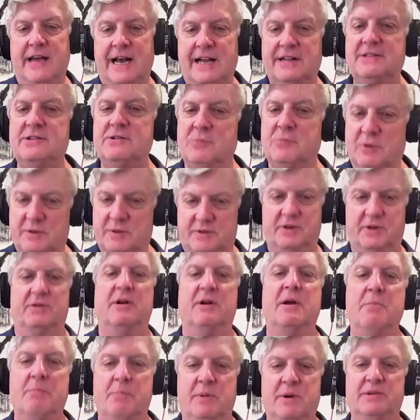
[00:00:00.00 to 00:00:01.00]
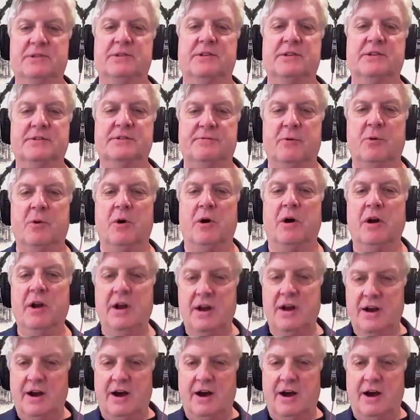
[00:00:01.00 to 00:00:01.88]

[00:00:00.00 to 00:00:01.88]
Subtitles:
That's what they're in business for.